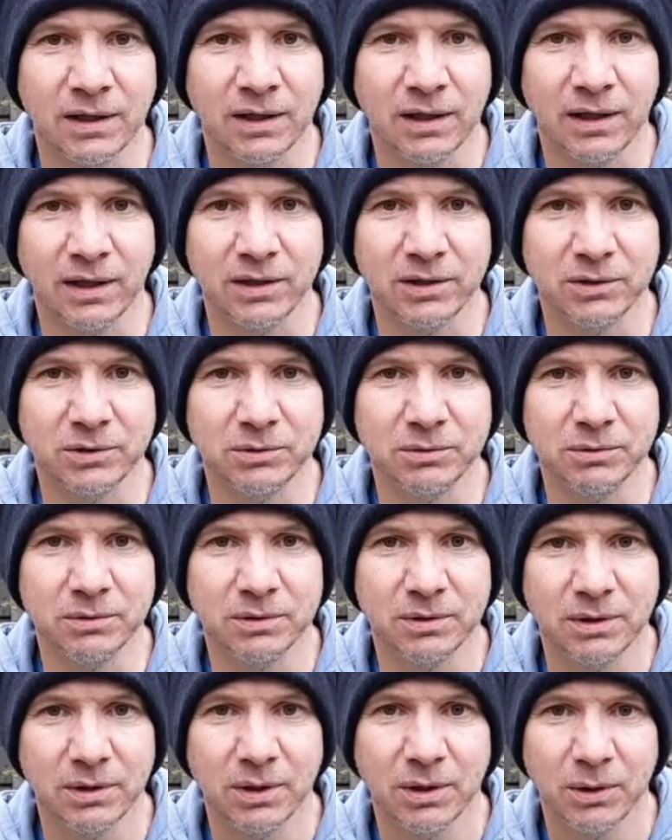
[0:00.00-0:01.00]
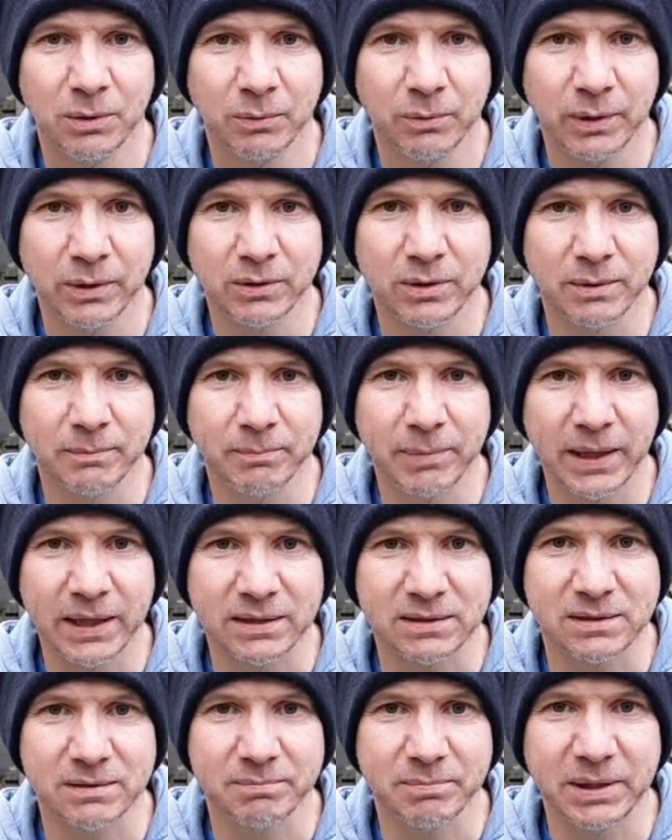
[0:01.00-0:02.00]
Hi all, welcome
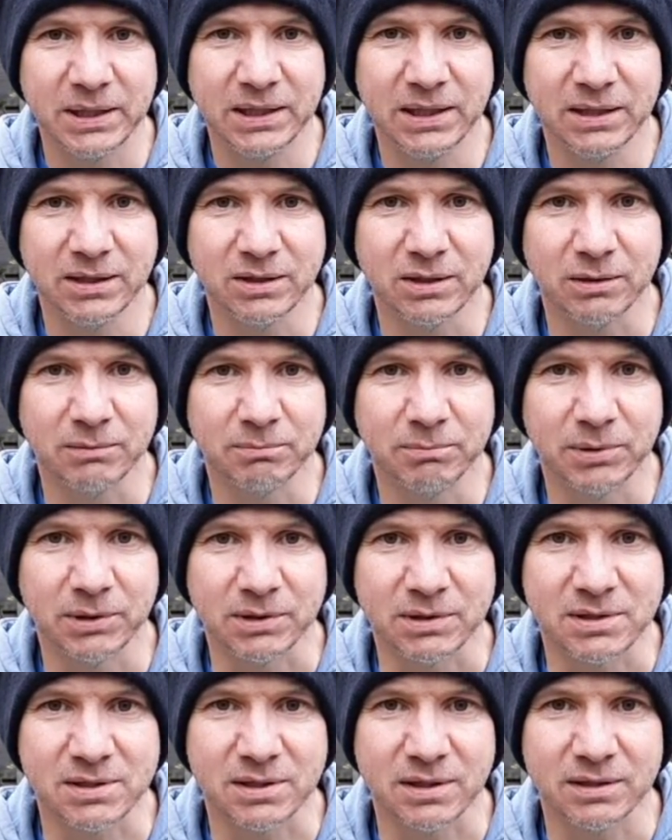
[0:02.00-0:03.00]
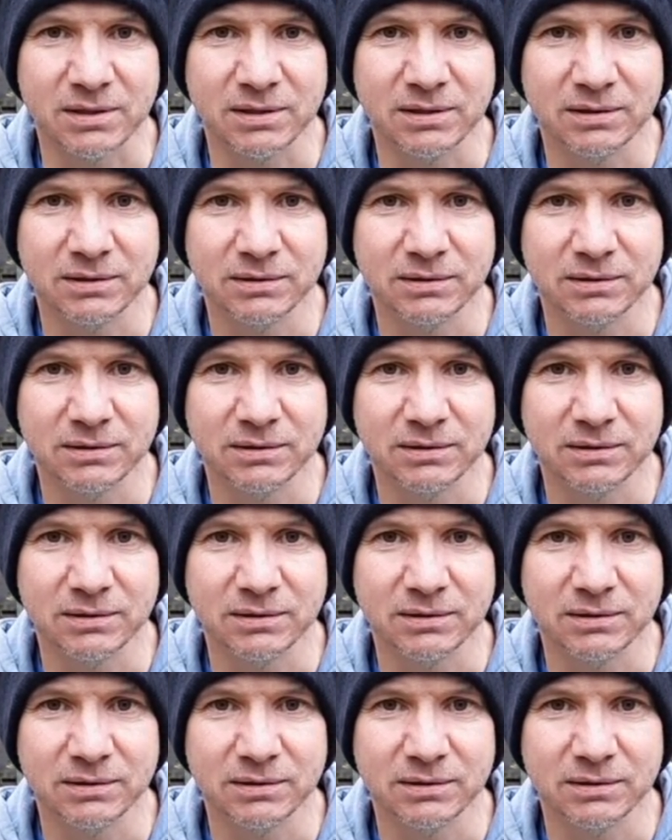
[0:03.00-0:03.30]
back to Beanie Composter.